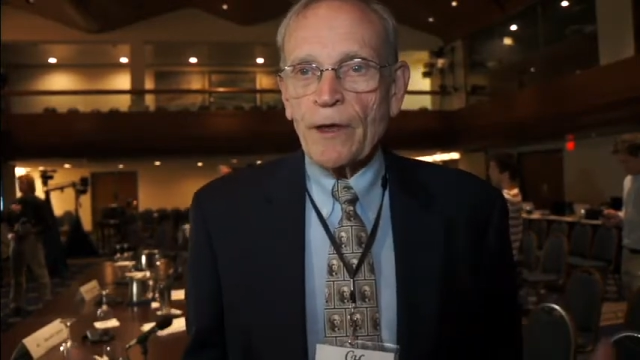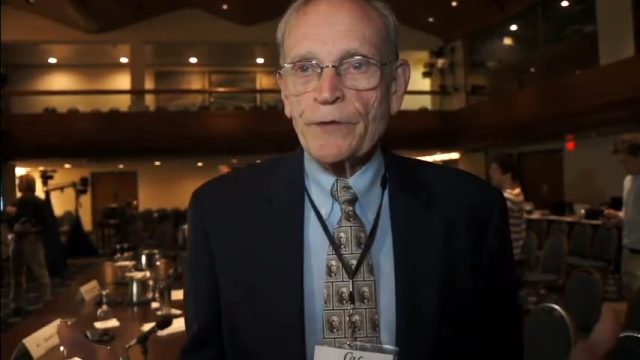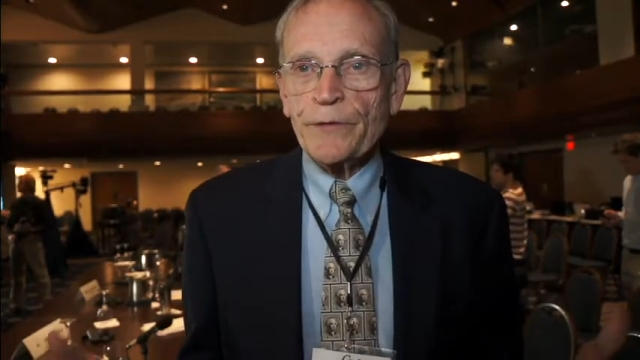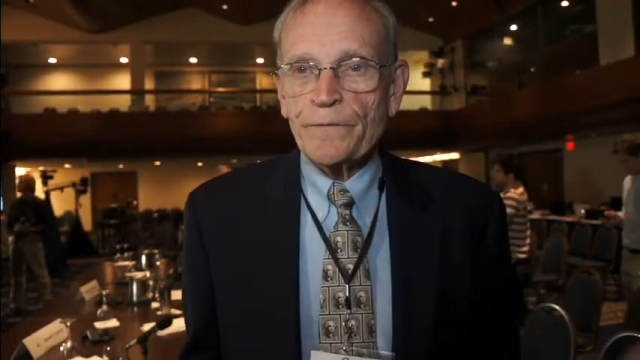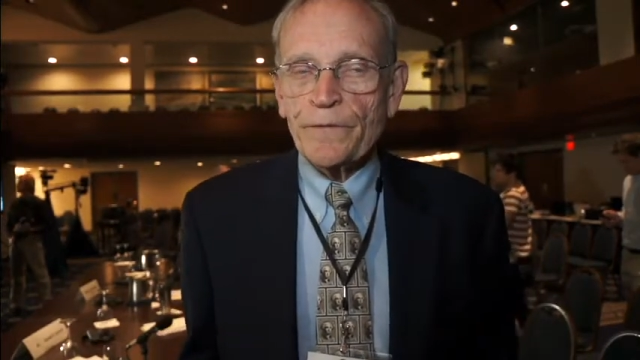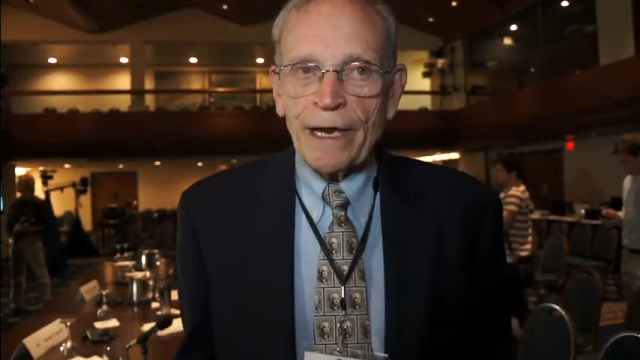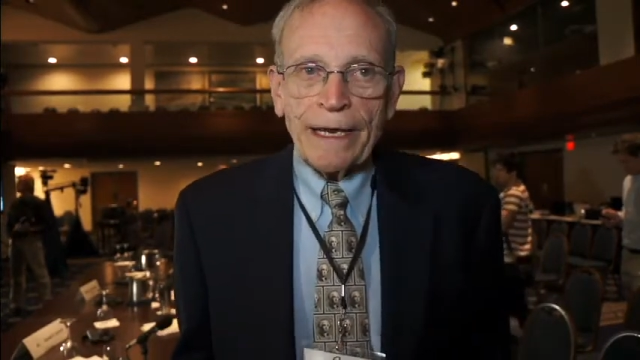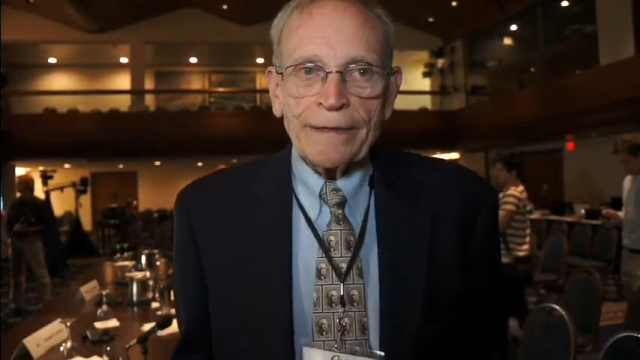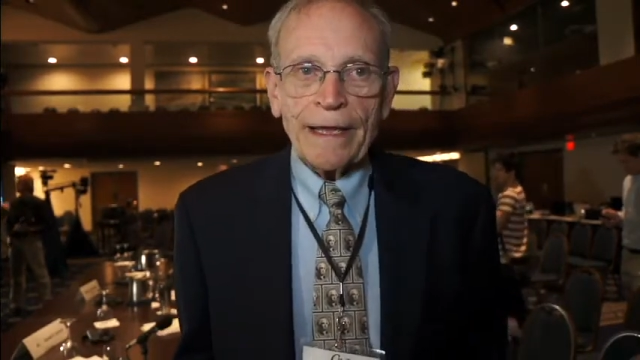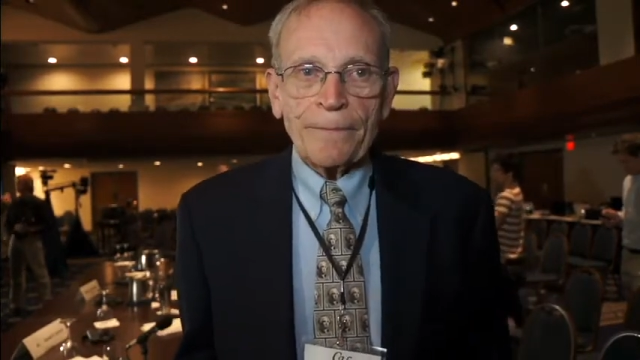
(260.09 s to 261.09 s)
You
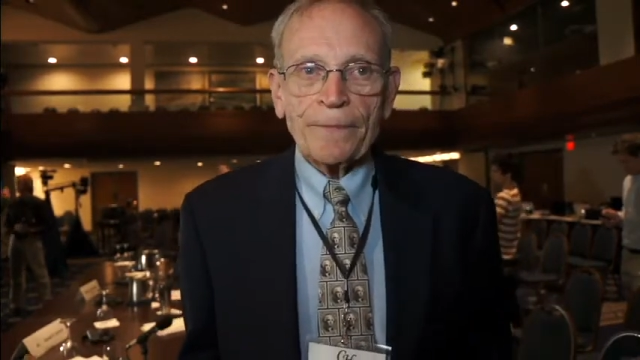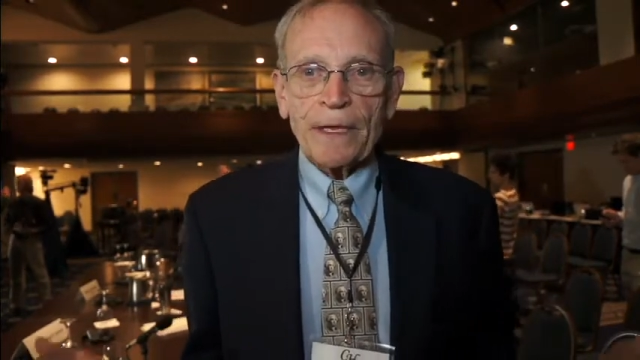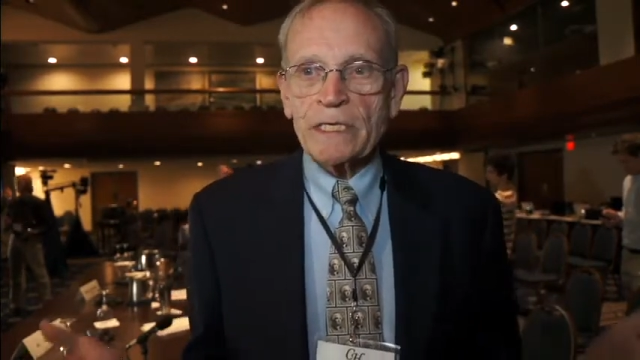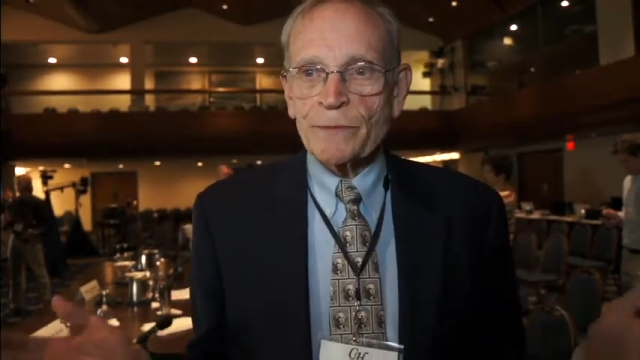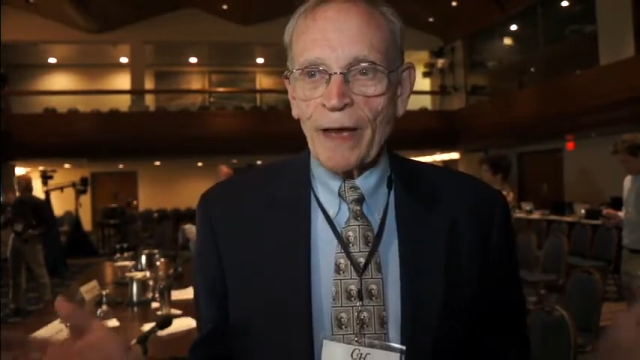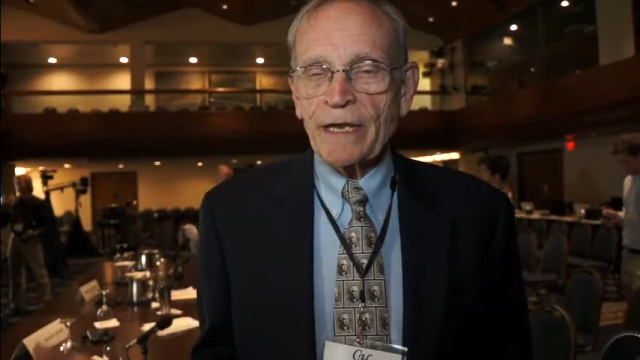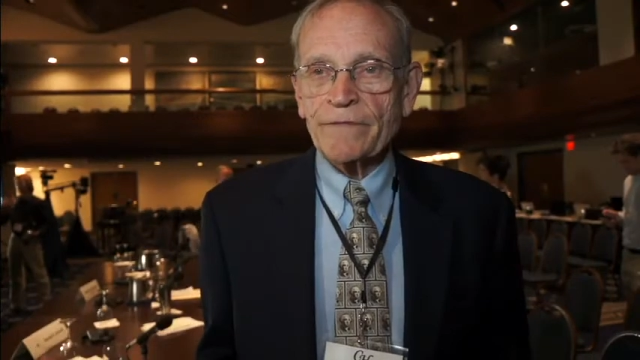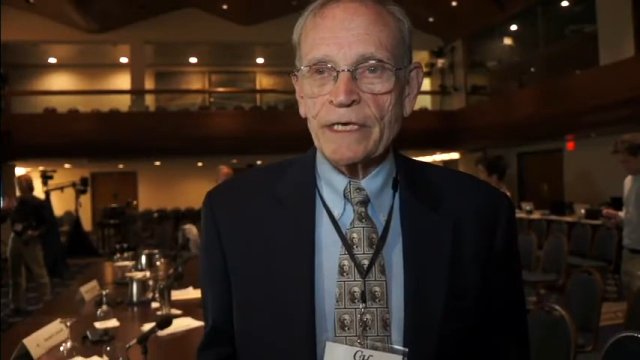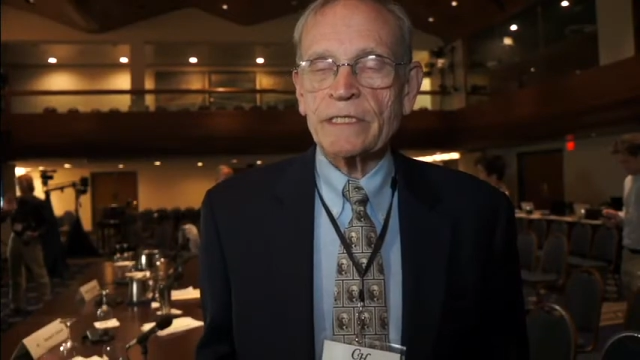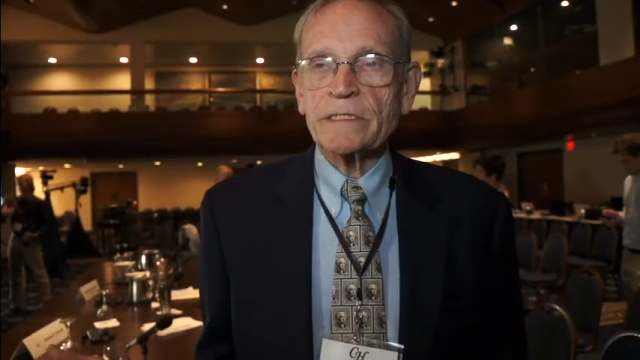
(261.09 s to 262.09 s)
find that in spite
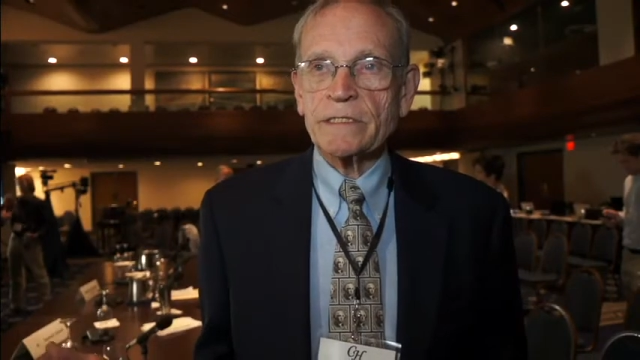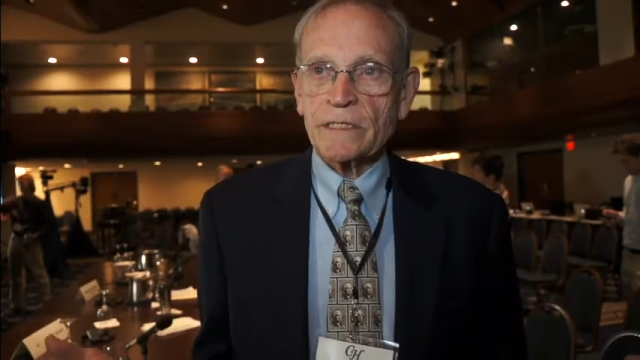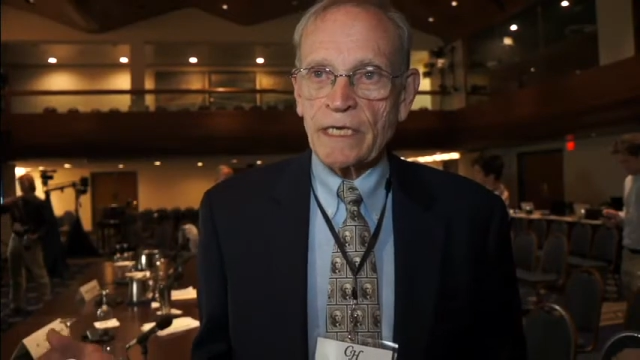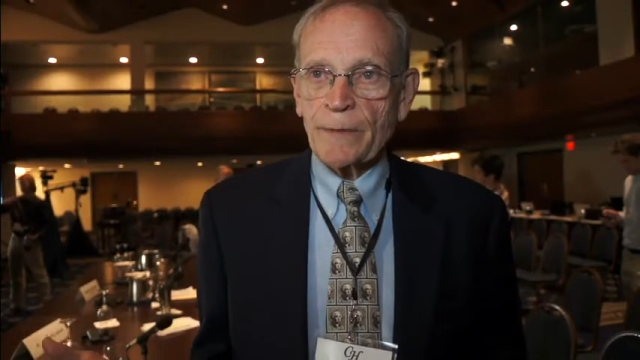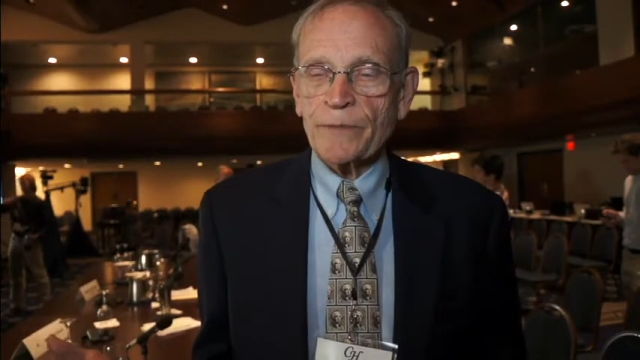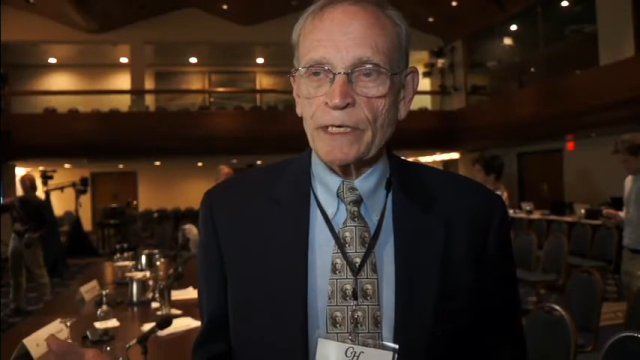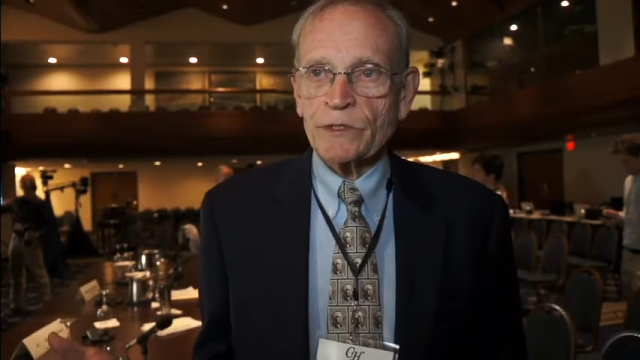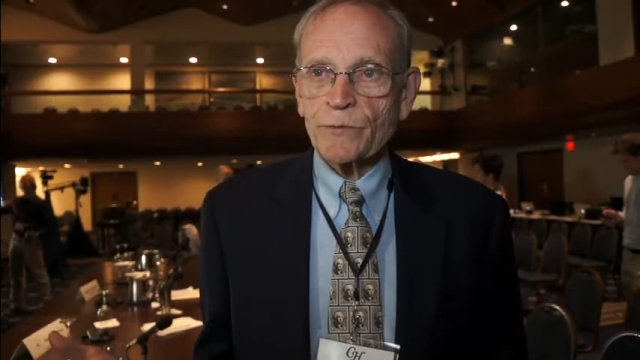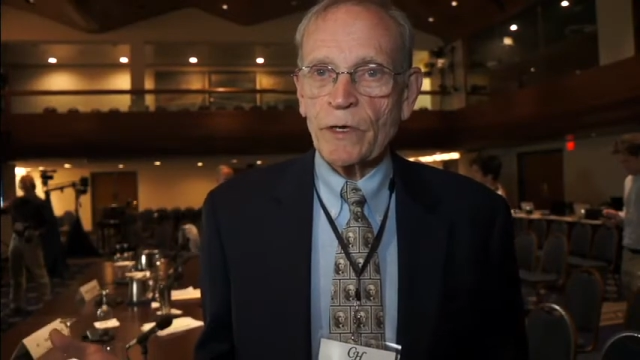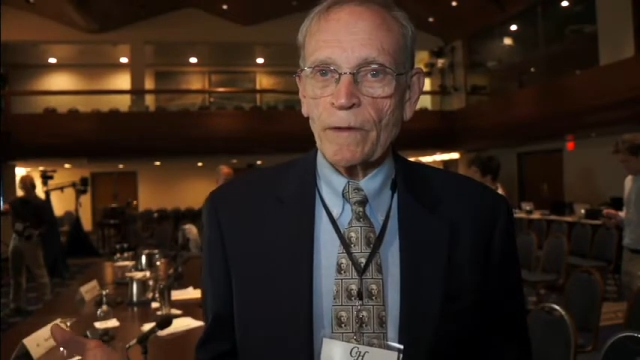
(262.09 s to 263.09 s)
of this, the
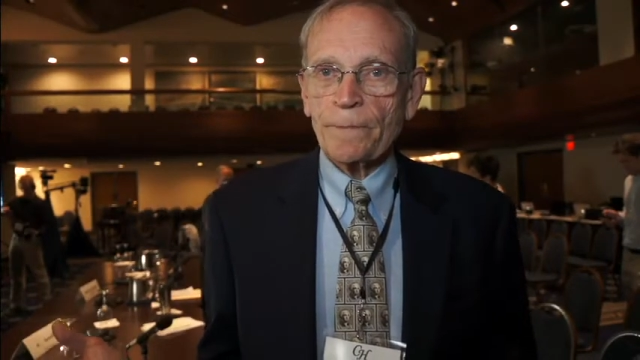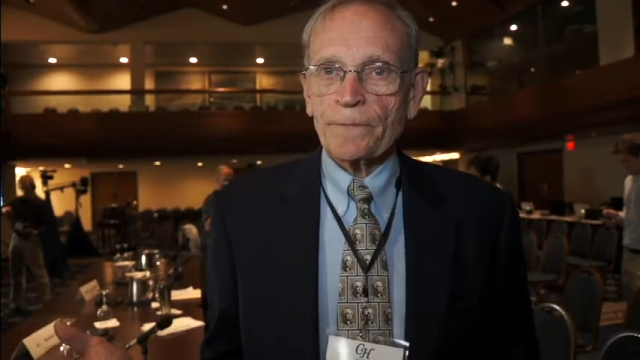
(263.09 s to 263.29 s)
skeptics will,